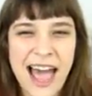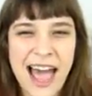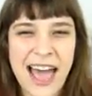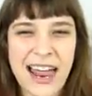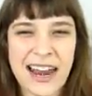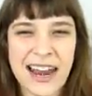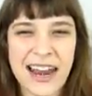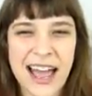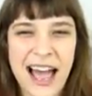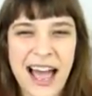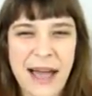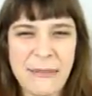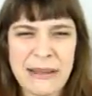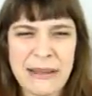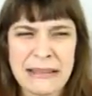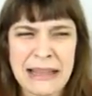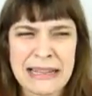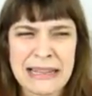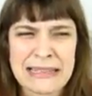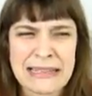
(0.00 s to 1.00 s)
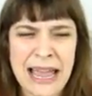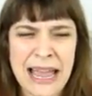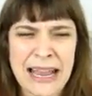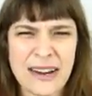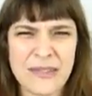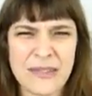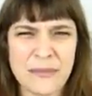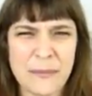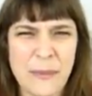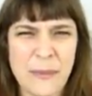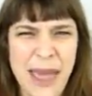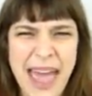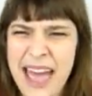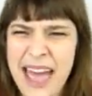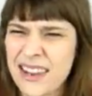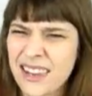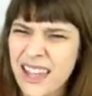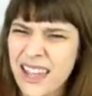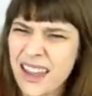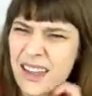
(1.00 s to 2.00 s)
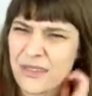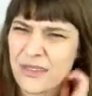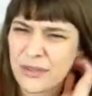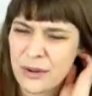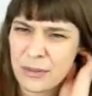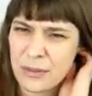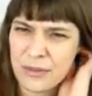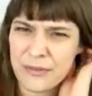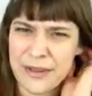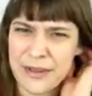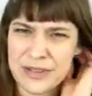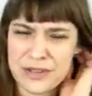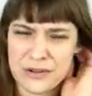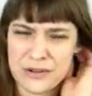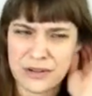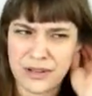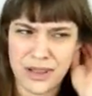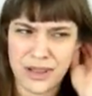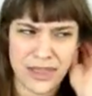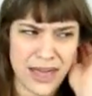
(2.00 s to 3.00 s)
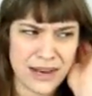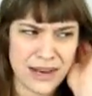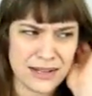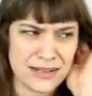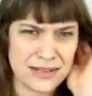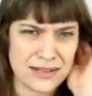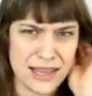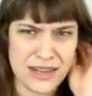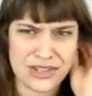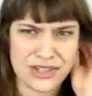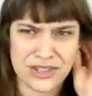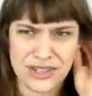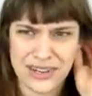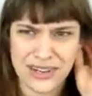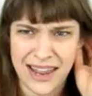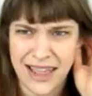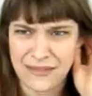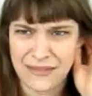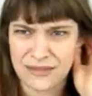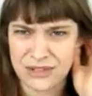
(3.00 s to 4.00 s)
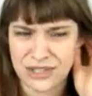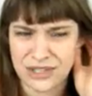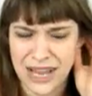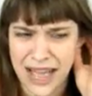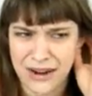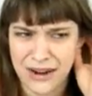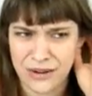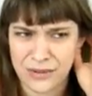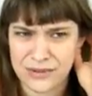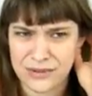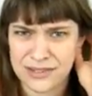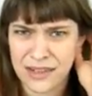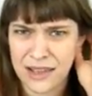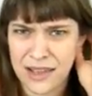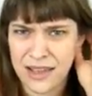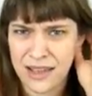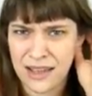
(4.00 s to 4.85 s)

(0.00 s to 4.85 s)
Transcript: And I mean that's kind of bad. Like a professionally lighted set shouldn't have shadows.